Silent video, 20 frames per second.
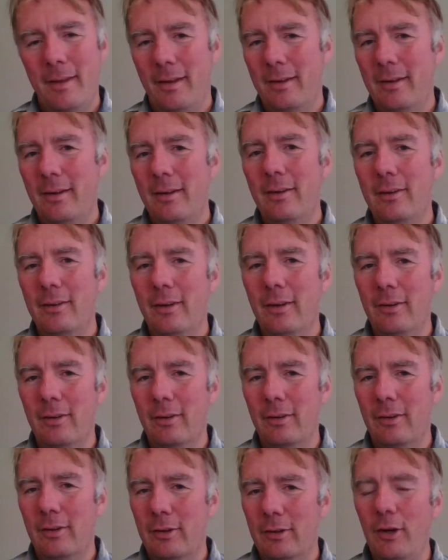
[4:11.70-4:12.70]
you
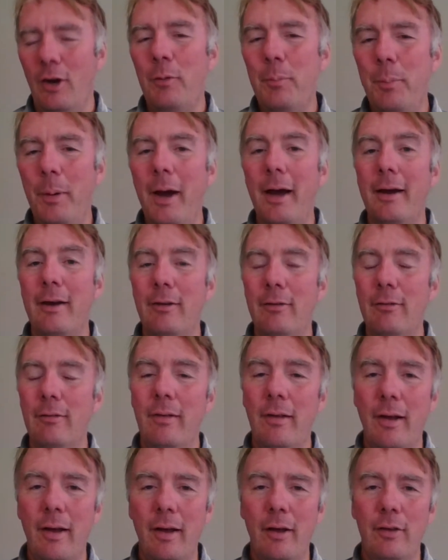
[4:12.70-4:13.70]
go back
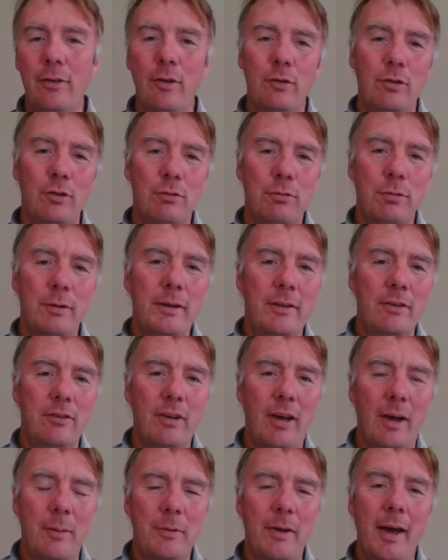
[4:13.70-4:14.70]
and not just read the
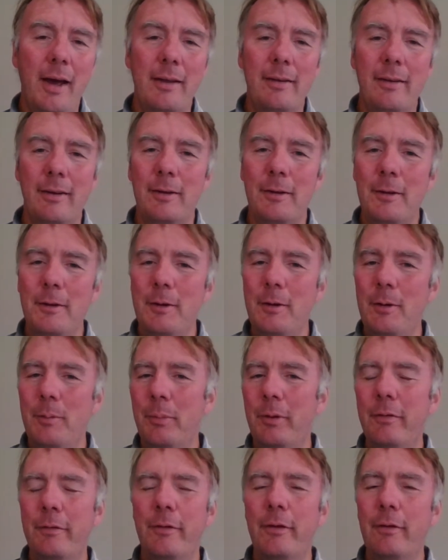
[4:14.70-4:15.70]
chapter heading,
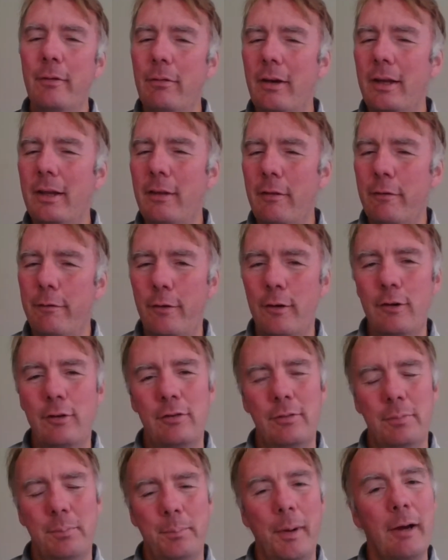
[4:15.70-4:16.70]
but if you read the
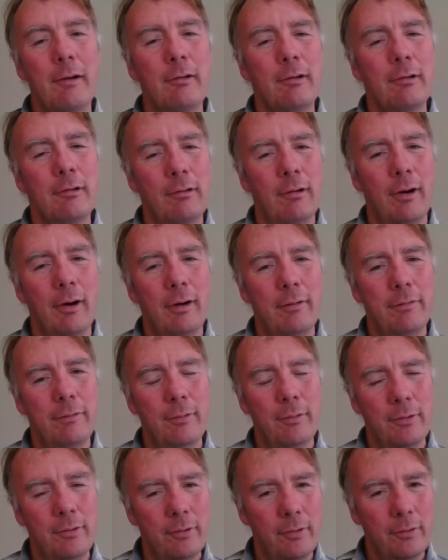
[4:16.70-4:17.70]
first paragraph
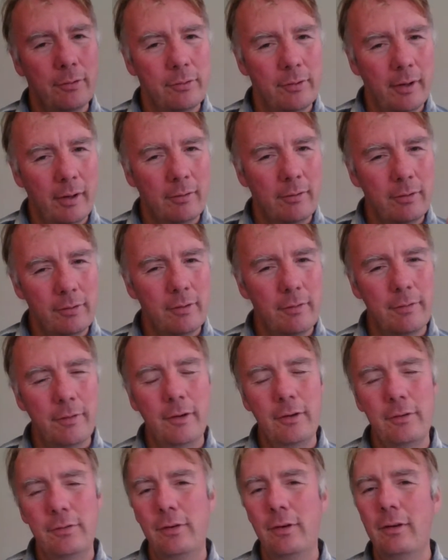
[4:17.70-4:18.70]
or just the
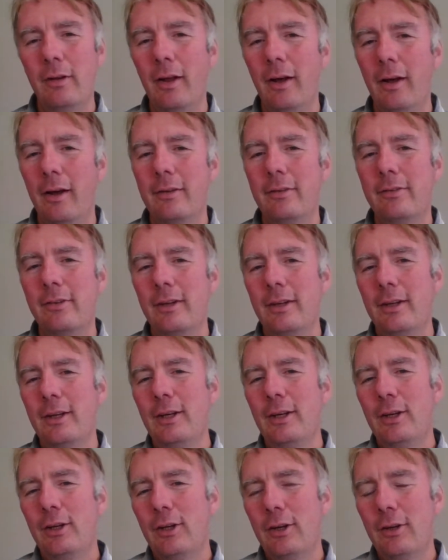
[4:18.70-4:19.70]
first few lines,
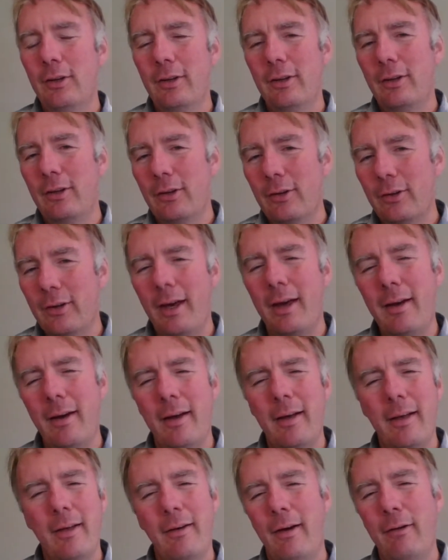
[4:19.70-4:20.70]
you'll get
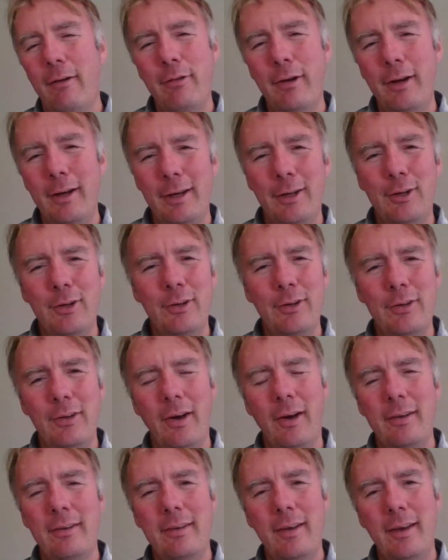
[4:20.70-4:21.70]
a really good
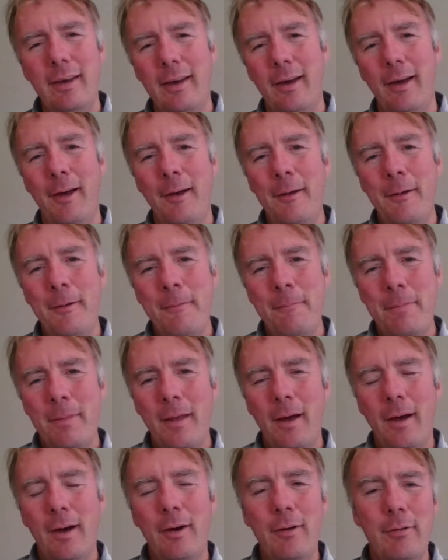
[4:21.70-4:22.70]
idea
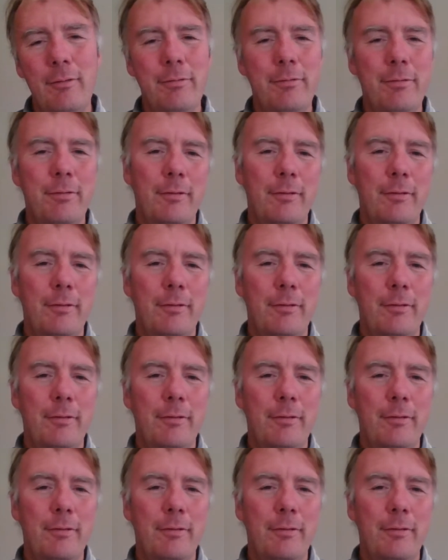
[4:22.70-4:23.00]
of,